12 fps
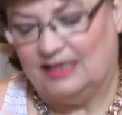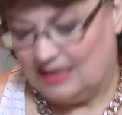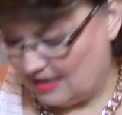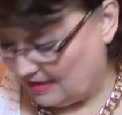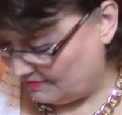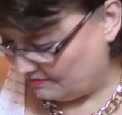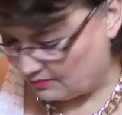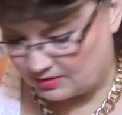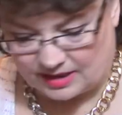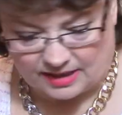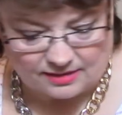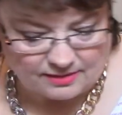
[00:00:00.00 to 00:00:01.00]
I love those
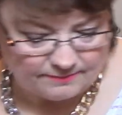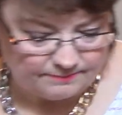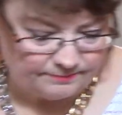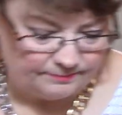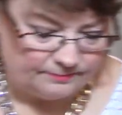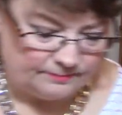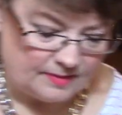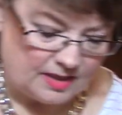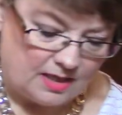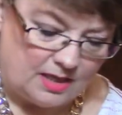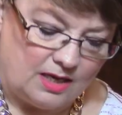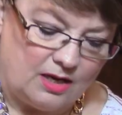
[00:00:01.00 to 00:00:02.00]
things.
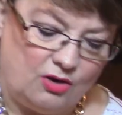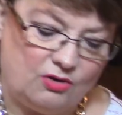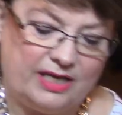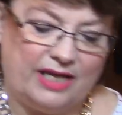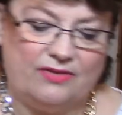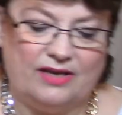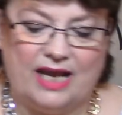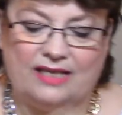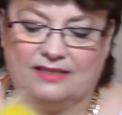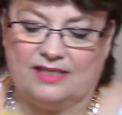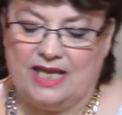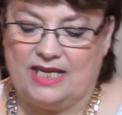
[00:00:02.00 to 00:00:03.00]
Okay, the
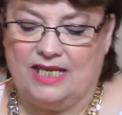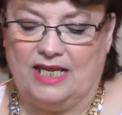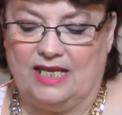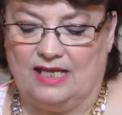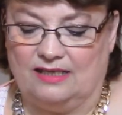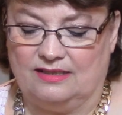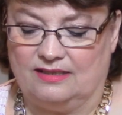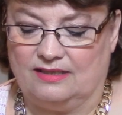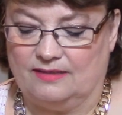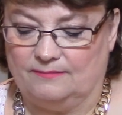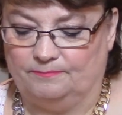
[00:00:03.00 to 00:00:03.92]
next thing is